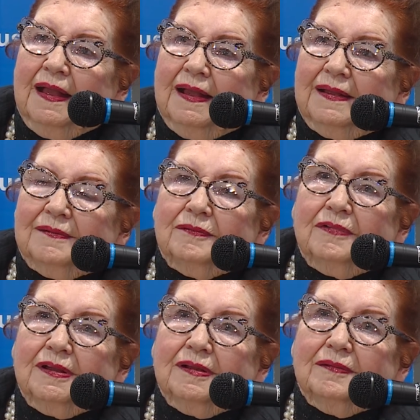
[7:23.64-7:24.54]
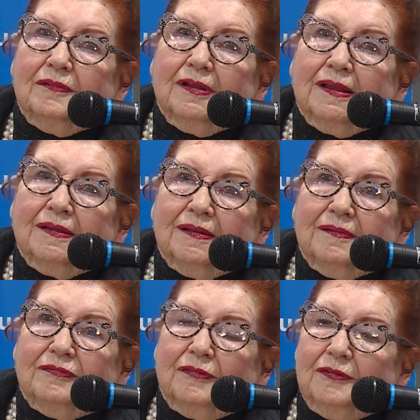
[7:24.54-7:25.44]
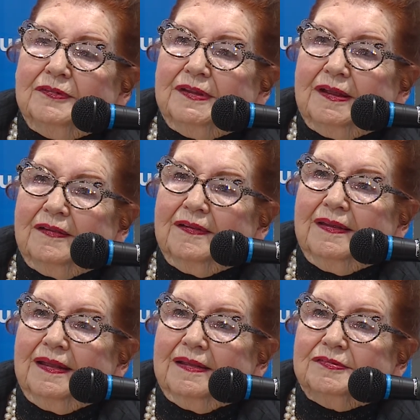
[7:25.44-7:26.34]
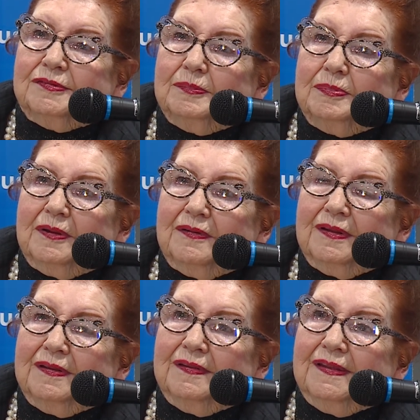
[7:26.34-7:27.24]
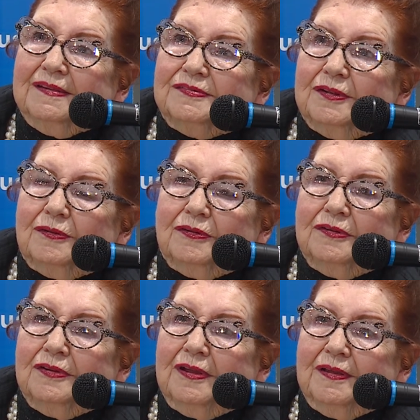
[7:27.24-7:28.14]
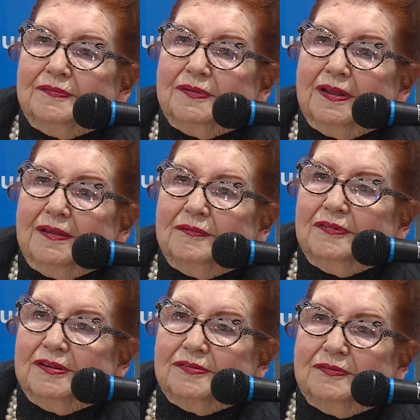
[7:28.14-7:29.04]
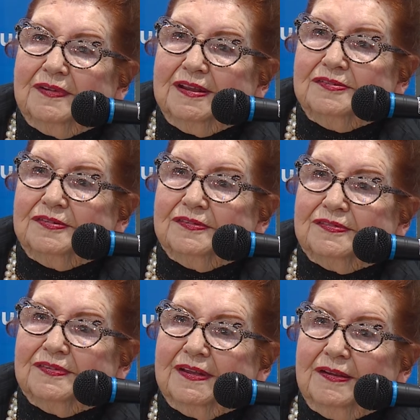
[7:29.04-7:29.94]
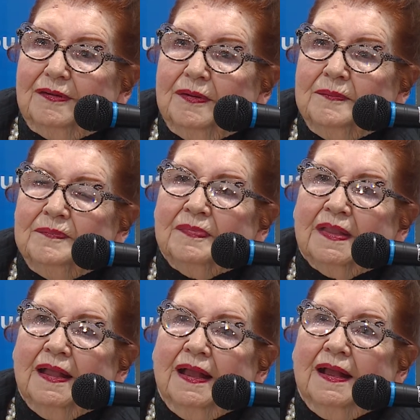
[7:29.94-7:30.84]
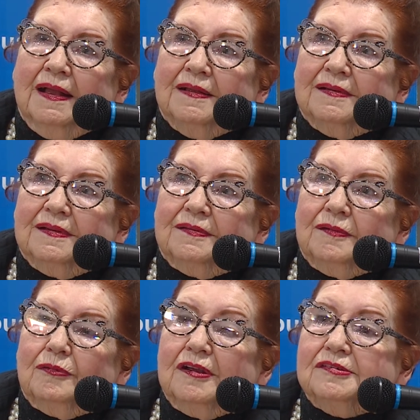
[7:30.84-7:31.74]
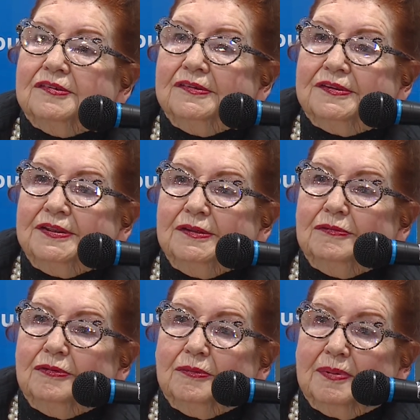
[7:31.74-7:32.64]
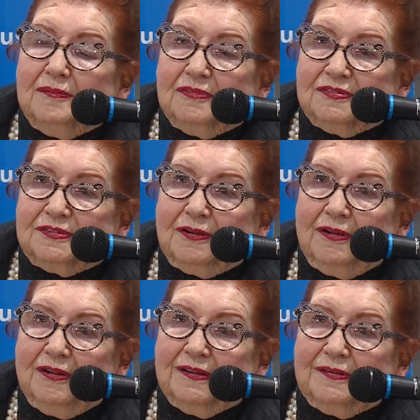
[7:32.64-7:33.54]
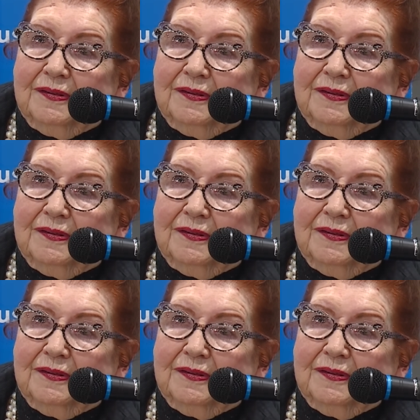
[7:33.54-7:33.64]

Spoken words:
And we phoned down and asked about it. And they said, "Oh, you have to have reservations there." The Russian tea room, it was called.